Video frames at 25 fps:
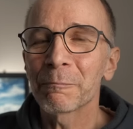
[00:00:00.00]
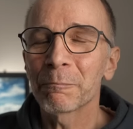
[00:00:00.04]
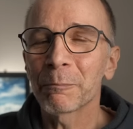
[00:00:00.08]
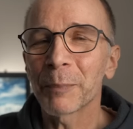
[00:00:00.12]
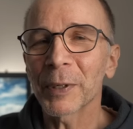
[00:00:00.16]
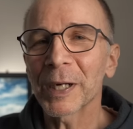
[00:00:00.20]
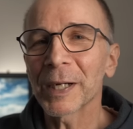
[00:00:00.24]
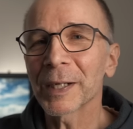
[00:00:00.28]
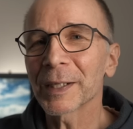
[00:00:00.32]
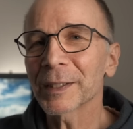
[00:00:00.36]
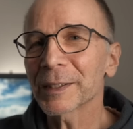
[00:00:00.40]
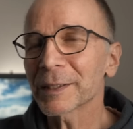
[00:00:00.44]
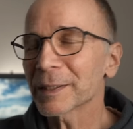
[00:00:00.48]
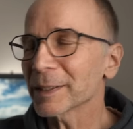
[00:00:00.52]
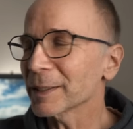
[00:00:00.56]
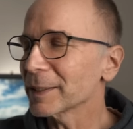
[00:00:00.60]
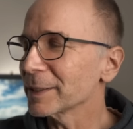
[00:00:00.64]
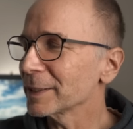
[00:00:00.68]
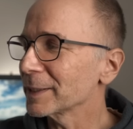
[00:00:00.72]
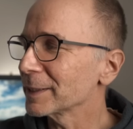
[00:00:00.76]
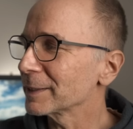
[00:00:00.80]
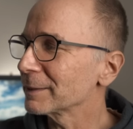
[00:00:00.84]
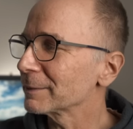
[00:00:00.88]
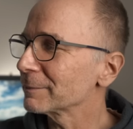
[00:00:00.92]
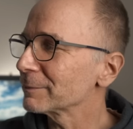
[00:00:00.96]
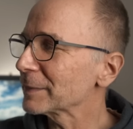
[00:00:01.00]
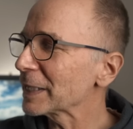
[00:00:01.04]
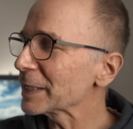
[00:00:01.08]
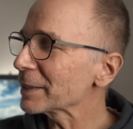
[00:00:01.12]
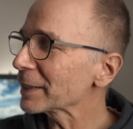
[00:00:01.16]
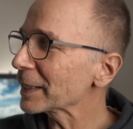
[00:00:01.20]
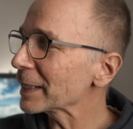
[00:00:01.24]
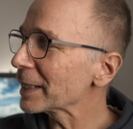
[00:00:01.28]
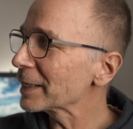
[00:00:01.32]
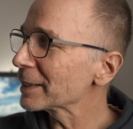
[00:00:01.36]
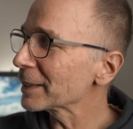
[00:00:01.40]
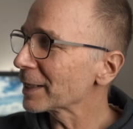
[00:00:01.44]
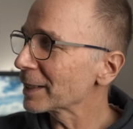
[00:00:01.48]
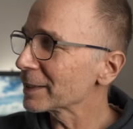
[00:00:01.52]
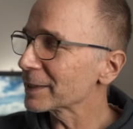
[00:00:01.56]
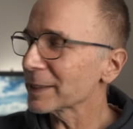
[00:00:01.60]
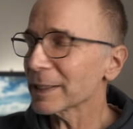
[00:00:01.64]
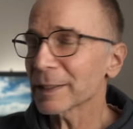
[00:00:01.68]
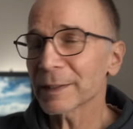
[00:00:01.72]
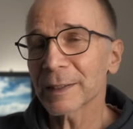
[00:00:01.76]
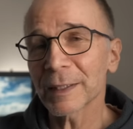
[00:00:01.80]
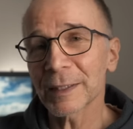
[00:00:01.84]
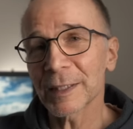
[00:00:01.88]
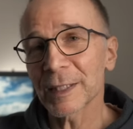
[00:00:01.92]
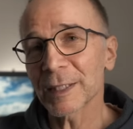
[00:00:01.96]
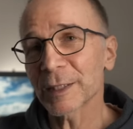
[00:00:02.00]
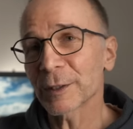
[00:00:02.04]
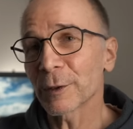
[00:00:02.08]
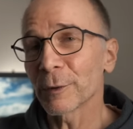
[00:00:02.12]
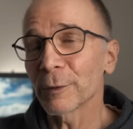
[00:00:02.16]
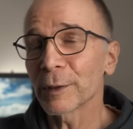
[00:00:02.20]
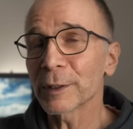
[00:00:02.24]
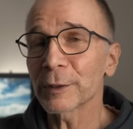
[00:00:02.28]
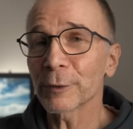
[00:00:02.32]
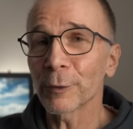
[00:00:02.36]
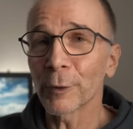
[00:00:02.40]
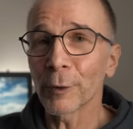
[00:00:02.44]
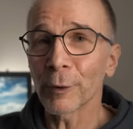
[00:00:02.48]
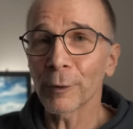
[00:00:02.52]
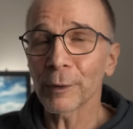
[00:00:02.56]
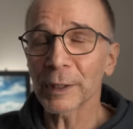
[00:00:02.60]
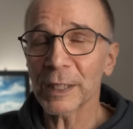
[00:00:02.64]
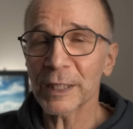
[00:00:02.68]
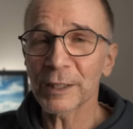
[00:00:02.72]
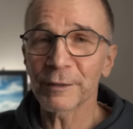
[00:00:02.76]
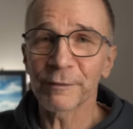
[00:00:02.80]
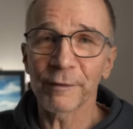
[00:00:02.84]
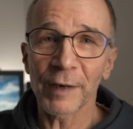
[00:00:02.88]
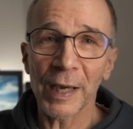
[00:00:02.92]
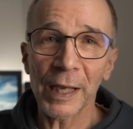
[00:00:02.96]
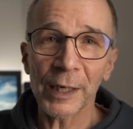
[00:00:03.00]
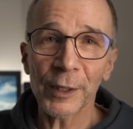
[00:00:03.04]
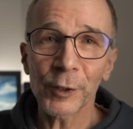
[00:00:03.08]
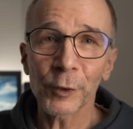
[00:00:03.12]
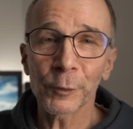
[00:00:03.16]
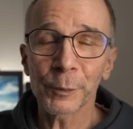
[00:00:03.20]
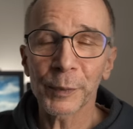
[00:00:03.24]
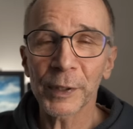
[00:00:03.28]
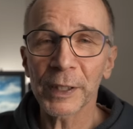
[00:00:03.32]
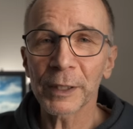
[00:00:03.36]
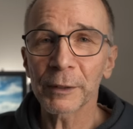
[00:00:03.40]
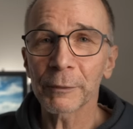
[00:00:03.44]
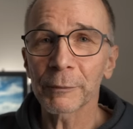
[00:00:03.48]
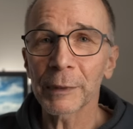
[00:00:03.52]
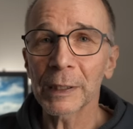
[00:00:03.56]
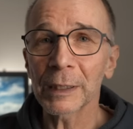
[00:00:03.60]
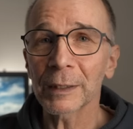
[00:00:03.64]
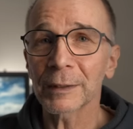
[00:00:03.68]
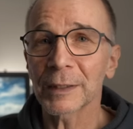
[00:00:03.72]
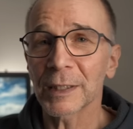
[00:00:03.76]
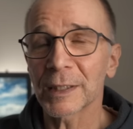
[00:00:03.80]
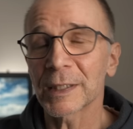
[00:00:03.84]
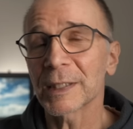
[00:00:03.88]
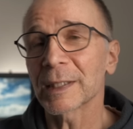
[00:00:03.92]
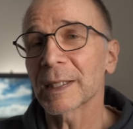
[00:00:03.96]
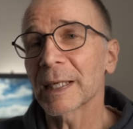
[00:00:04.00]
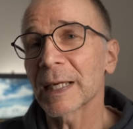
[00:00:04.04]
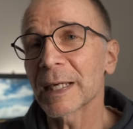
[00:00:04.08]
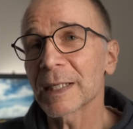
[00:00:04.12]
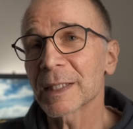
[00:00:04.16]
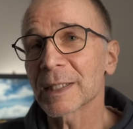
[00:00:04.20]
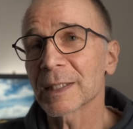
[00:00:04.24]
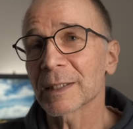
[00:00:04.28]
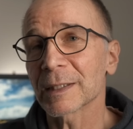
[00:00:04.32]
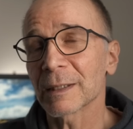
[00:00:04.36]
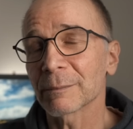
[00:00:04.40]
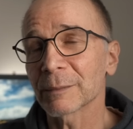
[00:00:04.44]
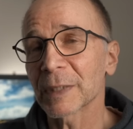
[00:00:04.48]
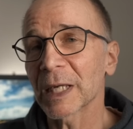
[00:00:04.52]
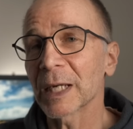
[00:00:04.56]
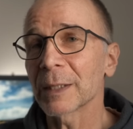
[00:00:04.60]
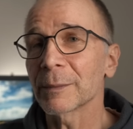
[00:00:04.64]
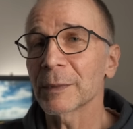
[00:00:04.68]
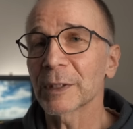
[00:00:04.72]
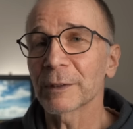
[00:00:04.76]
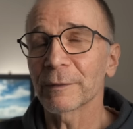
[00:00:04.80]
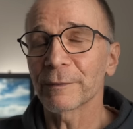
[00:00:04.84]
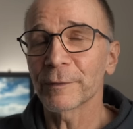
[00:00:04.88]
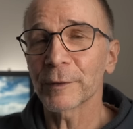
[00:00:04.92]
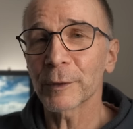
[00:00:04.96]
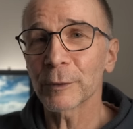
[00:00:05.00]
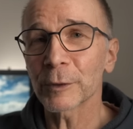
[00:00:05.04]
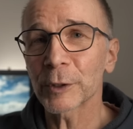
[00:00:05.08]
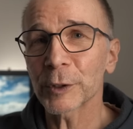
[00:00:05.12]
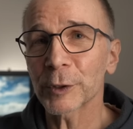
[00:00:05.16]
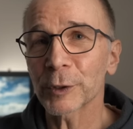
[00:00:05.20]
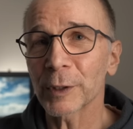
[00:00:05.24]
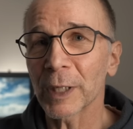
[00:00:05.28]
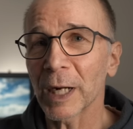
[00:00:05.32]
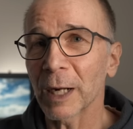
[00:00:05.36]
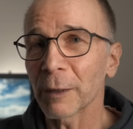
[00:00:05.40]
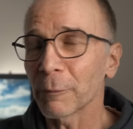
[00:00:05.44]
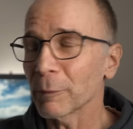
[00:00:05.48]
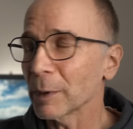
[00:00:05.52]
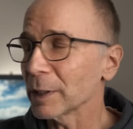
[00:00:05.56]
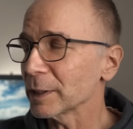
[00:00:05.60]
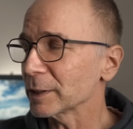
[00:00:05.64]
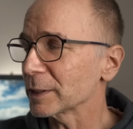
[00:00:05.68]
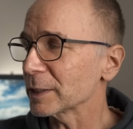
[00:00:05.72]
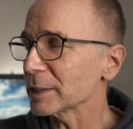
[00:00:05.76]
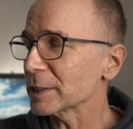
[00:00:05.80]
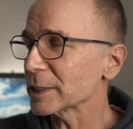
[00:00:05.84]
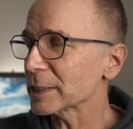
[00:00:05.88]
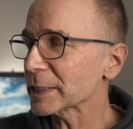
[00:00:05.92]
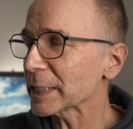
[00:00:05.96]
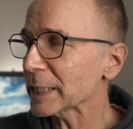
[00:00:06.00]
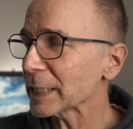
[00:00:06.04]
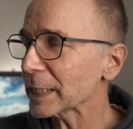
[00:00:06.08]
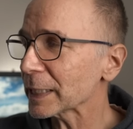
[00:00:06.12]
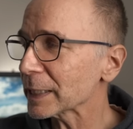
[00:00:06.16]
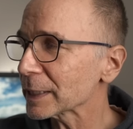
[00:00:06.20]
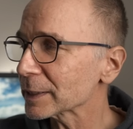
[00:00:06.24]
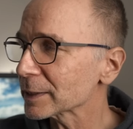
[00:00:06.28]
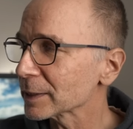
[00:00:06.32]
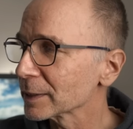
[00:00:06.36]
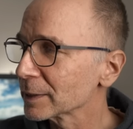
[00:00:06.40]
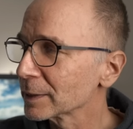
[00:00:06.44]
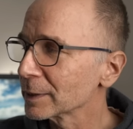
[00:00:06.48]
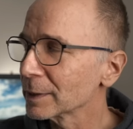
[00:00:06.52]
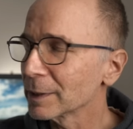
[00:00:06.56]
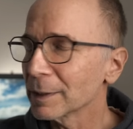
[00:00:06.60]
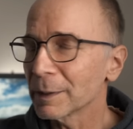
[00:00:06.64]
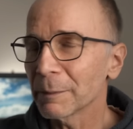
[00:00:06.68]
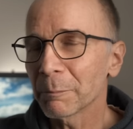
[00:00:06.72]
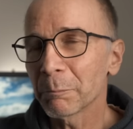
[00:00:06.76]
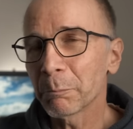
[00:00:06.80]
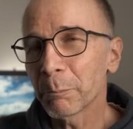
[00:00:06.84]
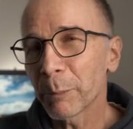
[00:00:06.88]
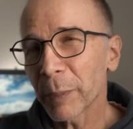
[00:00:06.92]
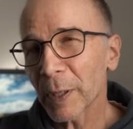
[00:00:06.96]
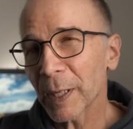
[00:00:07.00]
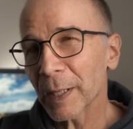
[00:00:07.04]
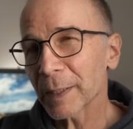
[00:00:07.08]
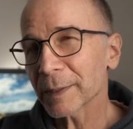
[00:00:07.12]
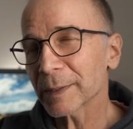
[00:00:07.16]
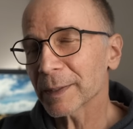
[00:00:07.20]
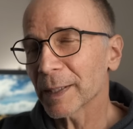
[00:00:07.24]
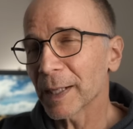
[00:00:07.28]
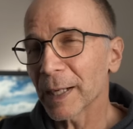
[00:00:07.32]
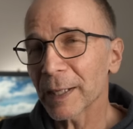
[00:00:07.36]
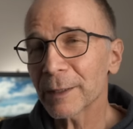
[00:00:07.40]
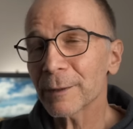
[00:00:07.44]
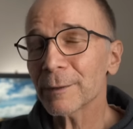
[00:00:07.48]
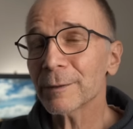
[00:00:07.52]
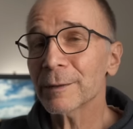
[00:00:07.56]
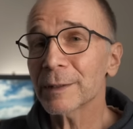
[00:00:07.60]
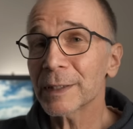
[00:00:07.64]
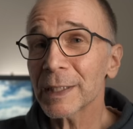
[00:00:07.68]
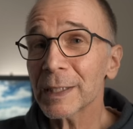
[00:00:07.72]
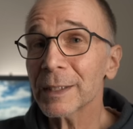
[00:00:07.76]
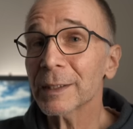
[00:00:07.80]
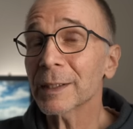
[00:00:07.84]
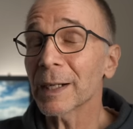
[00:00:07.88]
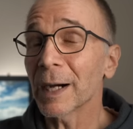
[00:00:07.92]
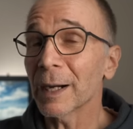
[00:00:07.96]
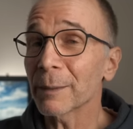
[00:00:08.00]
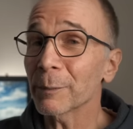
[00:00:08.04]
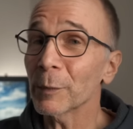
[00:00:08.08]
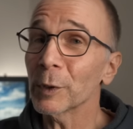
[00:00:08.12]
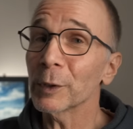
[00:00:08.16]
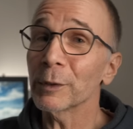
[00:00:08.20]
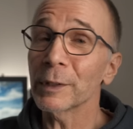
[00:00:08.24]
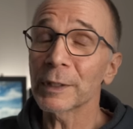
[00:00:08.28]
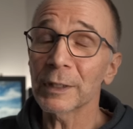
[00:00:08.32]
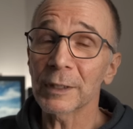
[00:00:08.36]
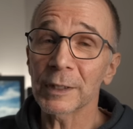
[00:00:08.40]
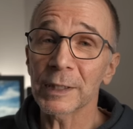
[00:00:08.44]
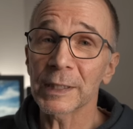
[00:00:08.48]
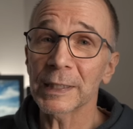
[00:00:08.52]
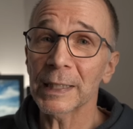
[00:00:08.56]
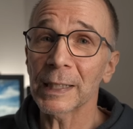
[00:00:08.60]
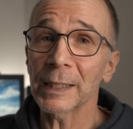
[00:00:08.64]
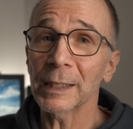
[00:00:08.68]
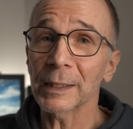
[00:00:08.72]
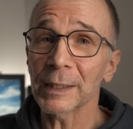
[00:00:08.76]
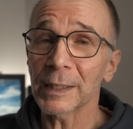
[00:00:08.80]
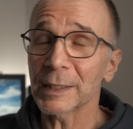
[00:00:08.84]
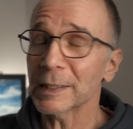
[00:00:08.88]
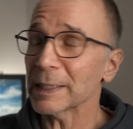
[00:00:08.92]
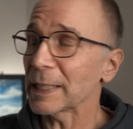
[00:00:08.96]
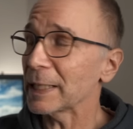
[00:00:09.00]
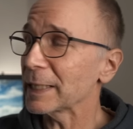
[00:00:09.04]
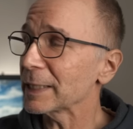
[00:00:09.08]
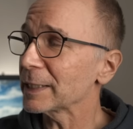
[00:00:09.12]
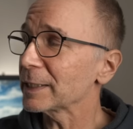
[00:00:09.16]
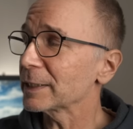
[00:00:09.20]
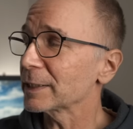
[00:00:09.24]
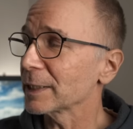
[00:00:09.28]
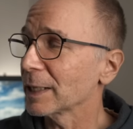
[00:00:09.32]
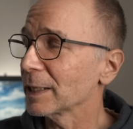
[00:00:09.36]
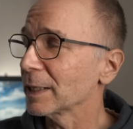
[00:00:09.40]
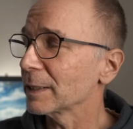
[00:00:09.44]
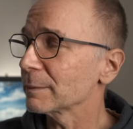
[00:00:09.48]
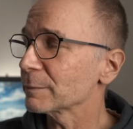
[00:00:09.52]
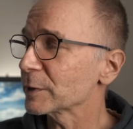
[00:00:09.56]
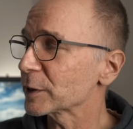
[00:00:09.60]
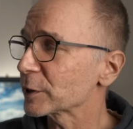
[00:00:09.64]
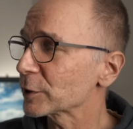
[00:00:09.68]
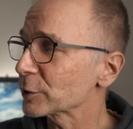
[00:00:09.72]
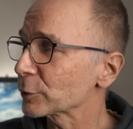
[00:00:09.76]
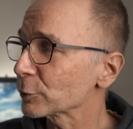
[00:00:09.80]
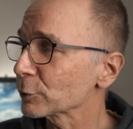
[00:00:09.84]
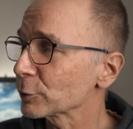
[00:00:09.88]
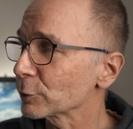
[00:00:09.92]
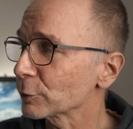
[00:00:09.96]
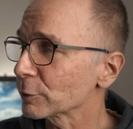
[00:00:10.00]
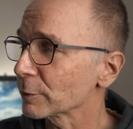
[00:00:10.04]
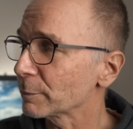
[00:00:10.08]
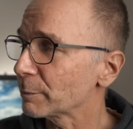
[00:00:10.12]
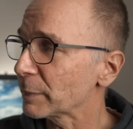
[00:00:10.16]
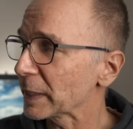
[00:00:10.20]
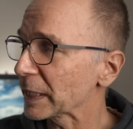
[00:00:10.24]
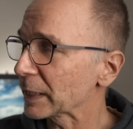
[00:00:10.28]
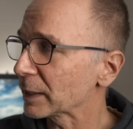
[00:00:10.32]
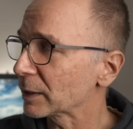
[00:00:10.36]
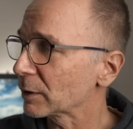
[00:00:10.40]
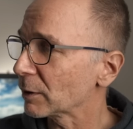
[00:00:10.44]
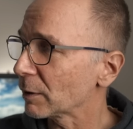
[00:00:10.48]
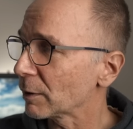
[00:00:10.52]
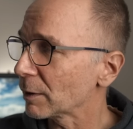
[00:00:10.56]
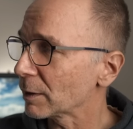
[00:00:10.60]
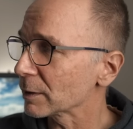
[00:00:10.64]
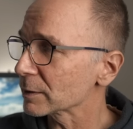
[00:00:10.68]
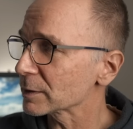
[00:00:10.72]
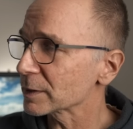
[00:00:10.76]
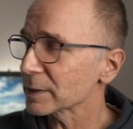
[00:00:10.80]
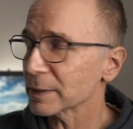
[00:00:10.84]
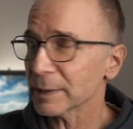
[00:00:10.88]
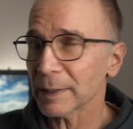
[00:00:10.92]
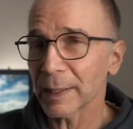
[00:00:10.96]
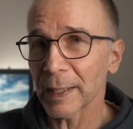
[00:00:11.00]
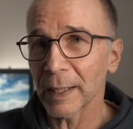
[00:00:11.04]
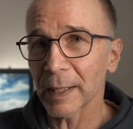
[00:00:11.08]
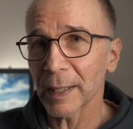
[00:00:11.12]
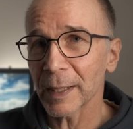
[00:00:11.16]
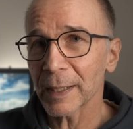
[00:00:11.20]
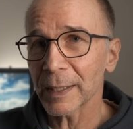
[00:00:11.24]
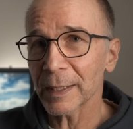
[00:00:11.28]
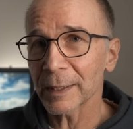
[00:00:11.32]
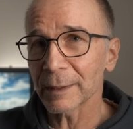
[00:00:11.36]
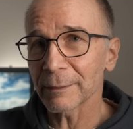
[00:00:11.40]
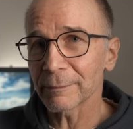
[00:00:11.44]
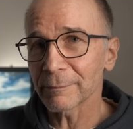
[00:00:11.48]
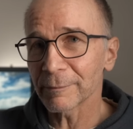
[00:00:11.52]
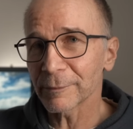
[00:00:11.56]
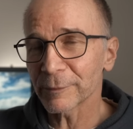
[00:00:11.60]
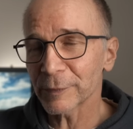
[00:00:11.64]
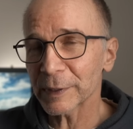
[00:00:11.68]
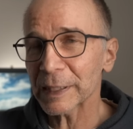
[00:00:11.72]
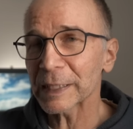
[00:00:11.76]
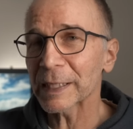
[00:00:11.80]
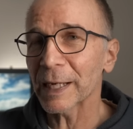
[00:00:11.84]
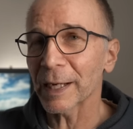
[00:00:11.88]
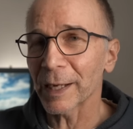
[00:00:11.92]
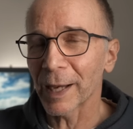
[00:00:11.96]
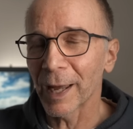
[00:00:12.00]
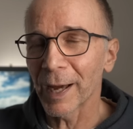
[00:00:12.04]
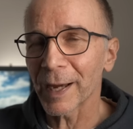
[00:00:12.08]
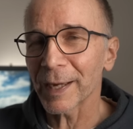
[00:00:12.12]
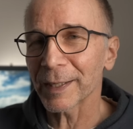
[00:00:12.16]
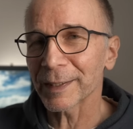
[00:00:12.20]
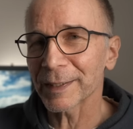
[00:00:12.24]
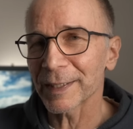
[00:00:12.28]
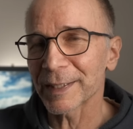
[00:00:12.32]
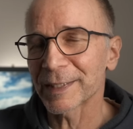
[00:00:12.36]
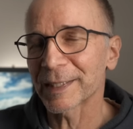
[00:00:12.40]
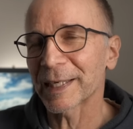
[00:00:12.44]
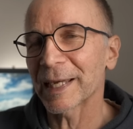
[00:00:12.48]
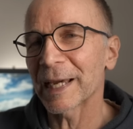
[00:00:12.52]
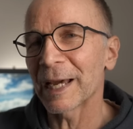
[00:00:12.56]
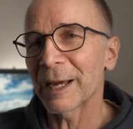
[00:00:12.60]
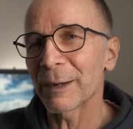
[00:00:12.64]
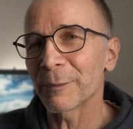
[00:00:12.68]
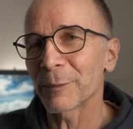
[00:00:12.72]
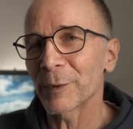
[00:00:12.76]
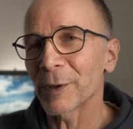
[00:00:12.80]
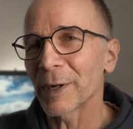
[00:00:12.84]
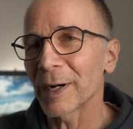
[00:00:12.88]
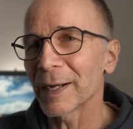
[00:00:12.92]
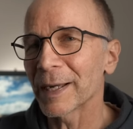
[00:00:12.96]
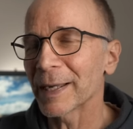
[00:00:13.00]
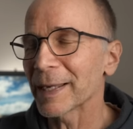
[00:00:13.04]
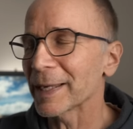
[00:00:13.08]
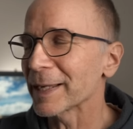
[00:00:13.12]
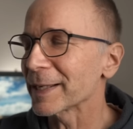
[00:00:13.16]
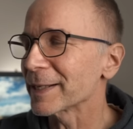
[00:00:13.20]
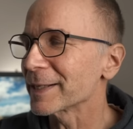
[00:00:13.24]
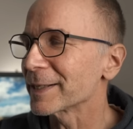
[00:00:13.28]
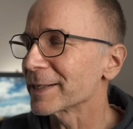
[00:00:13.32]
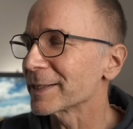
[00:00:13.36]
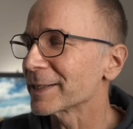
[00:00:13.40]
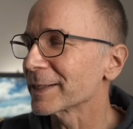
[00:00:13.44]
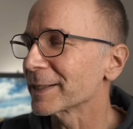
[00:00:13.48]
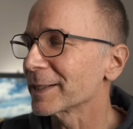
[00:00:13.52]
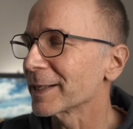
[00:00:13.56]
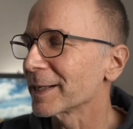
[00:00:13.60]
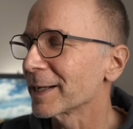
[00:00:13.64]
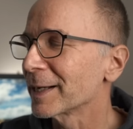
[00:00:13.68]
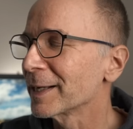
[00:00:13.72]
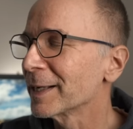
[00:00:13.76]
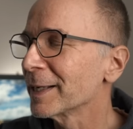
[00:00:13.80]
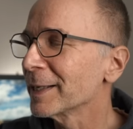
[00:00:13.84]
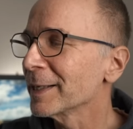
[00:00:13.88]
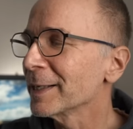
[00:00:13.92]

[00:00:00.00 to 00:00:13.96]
But then again, I think this is going to hold its value pretty well, just in case sometime in the future I want to sell it. But I don't think I'm going to sell this anytime soon, because I really like this camera, and